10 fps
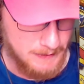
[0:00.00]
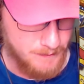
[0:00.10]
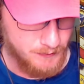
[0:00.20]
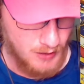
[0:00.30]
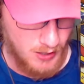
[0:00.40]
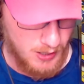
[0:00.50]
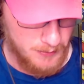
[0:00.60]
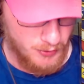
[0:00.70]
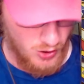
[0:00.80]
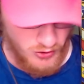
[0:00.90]

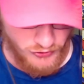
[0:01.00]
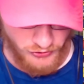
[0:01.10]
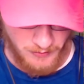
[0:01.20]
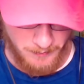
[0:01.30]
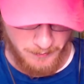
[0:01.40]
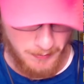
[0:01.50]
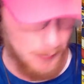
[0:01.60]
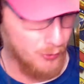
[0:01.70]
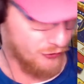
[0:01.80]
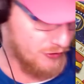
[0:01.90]
There are some bubbles in